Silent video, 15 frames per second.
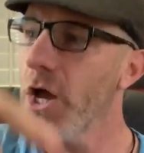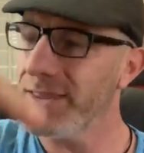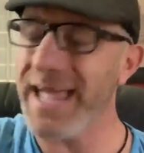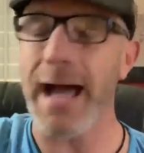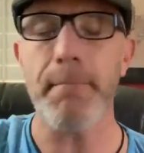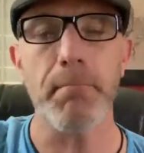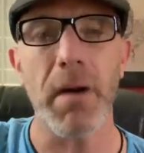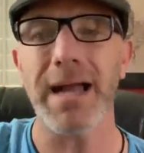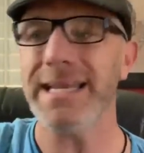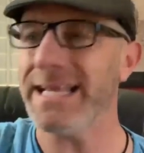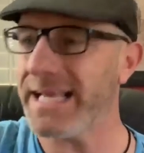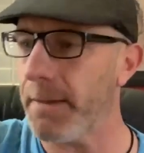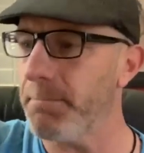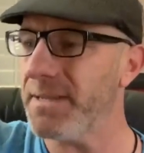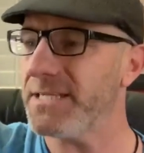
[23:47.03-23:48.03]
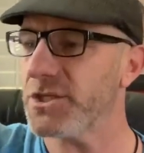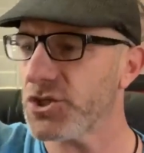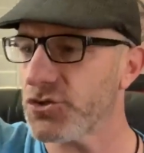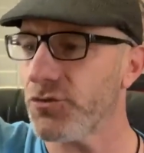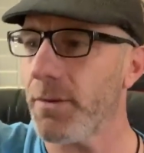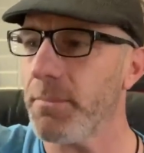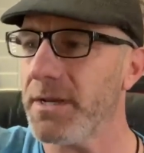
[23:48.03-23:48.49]
That money can be
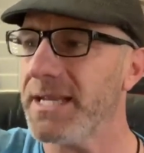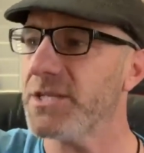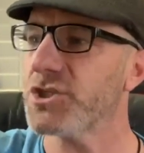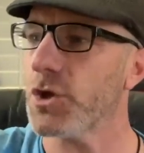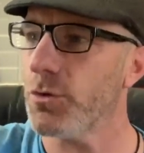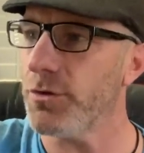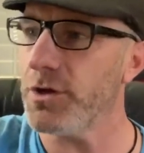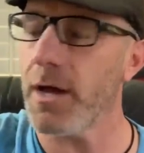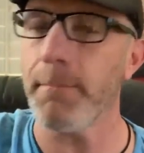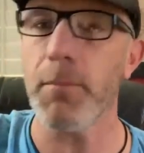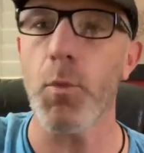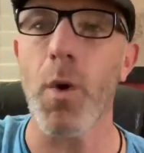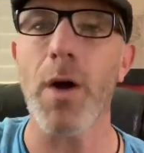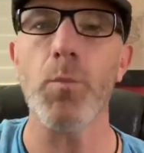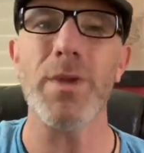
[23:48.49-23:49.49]
distributed. So number one,